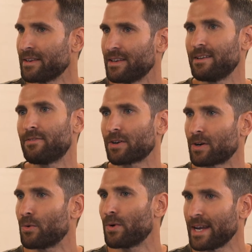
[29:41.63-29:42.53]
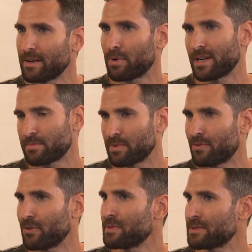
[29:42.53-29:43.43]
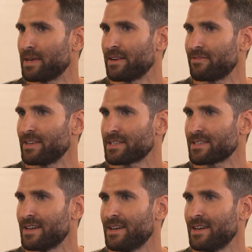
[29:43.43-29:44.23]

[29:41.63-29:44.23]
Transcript: deliver great price performance benefits